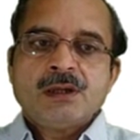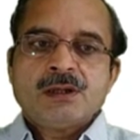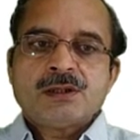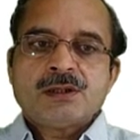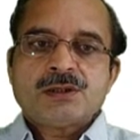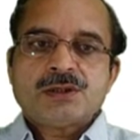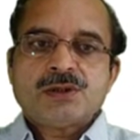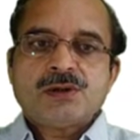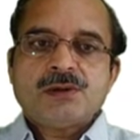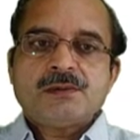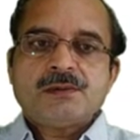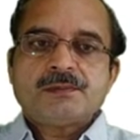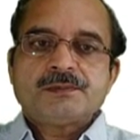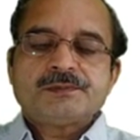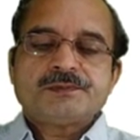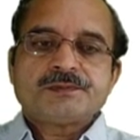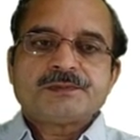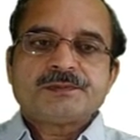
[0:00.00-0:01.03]
So,
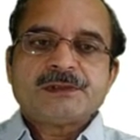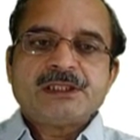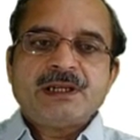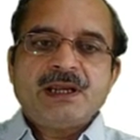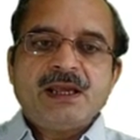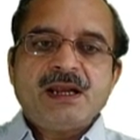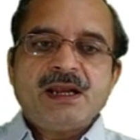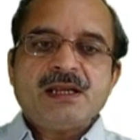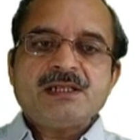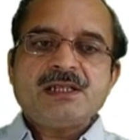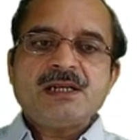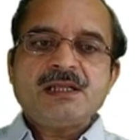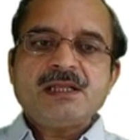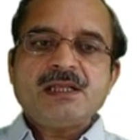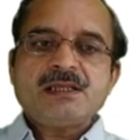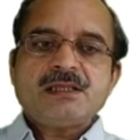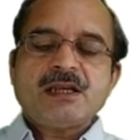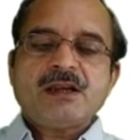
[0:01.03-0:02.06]
rearranging
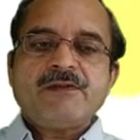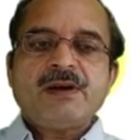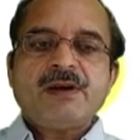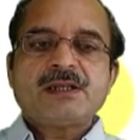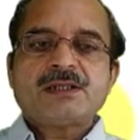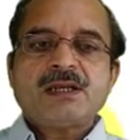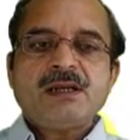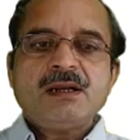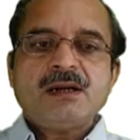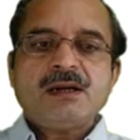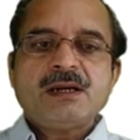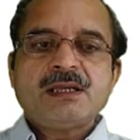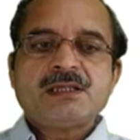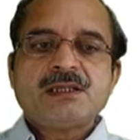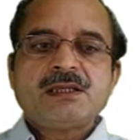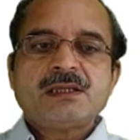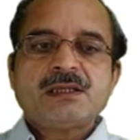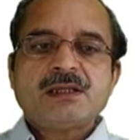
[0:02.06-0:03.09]
this equation,
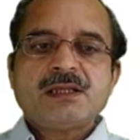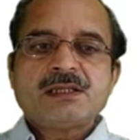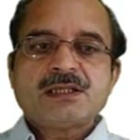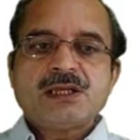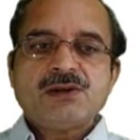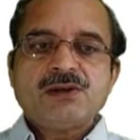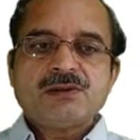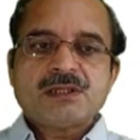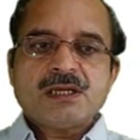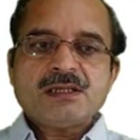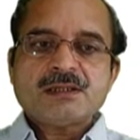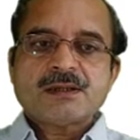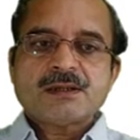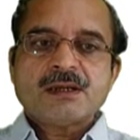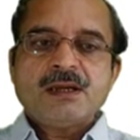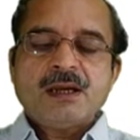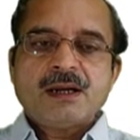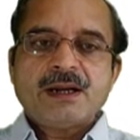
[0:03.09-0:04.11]
this gives us
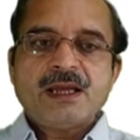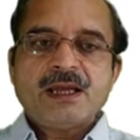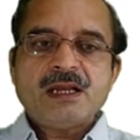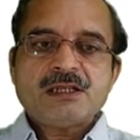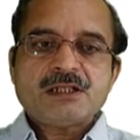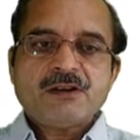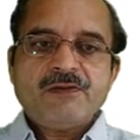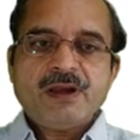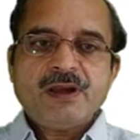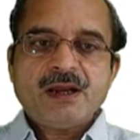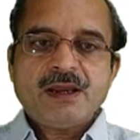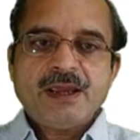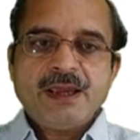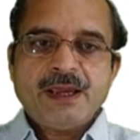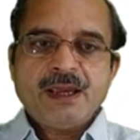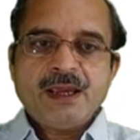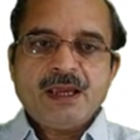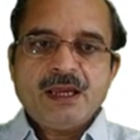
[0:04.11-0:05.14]
del square
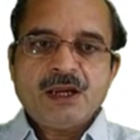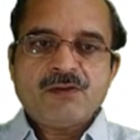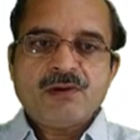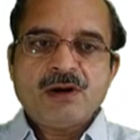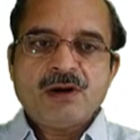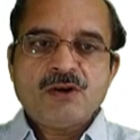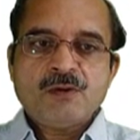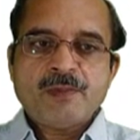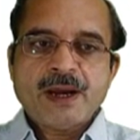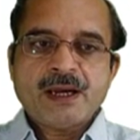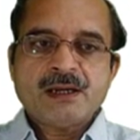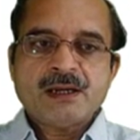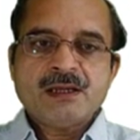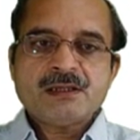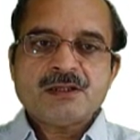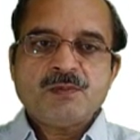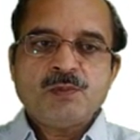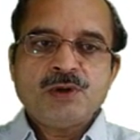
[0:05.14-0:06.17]
A equal to
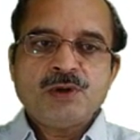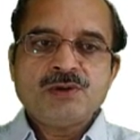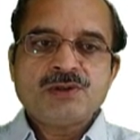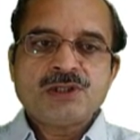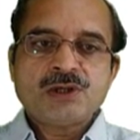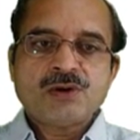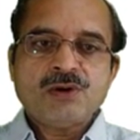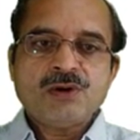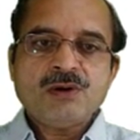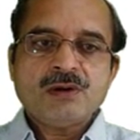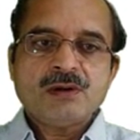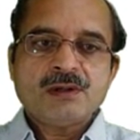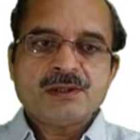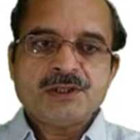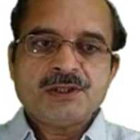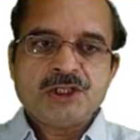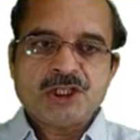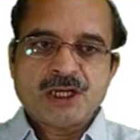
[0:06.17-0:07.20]
minus mu 0
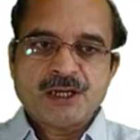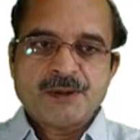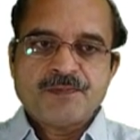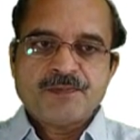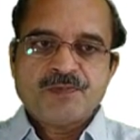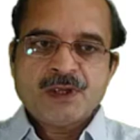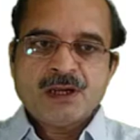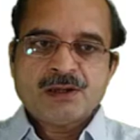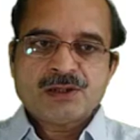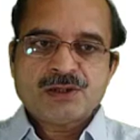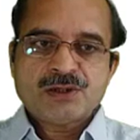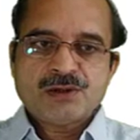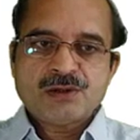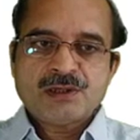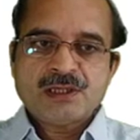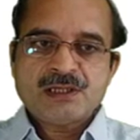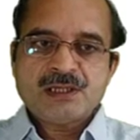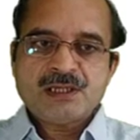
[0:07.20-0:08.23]
J. So,
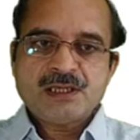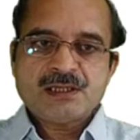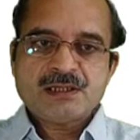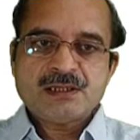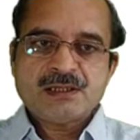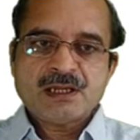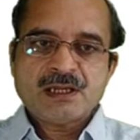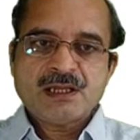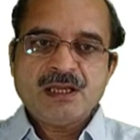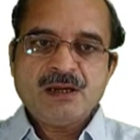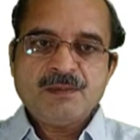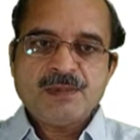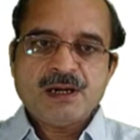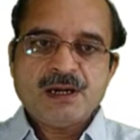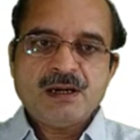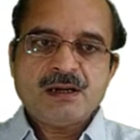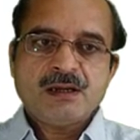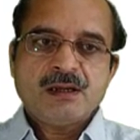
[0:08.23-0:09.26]
this is nothing
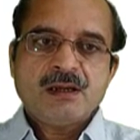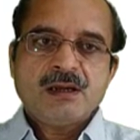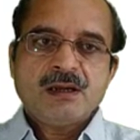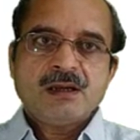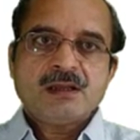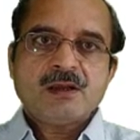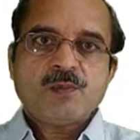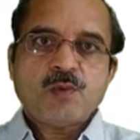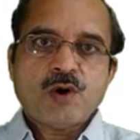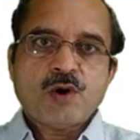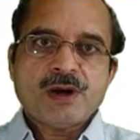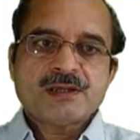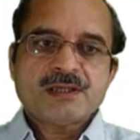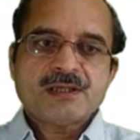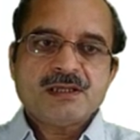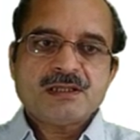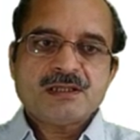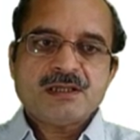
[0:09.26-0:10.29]
but the
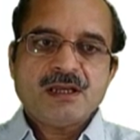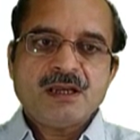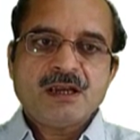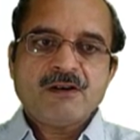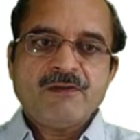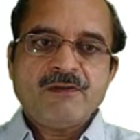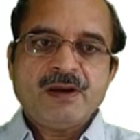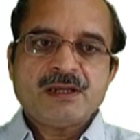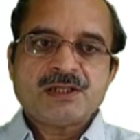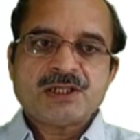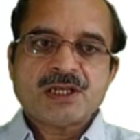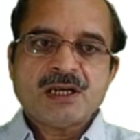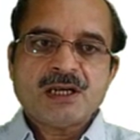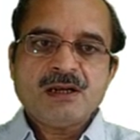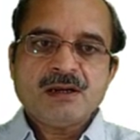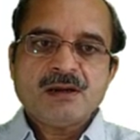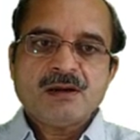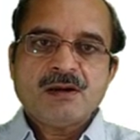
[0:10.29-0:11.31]
Poisson's
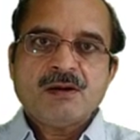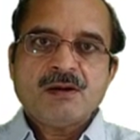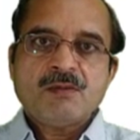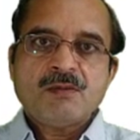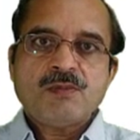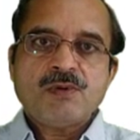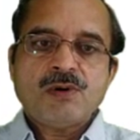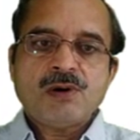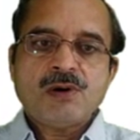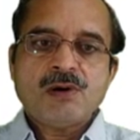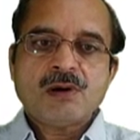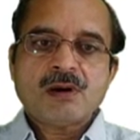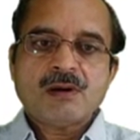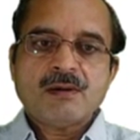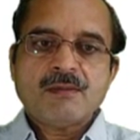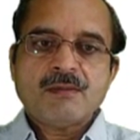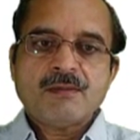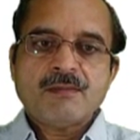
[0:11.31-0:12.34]
equation for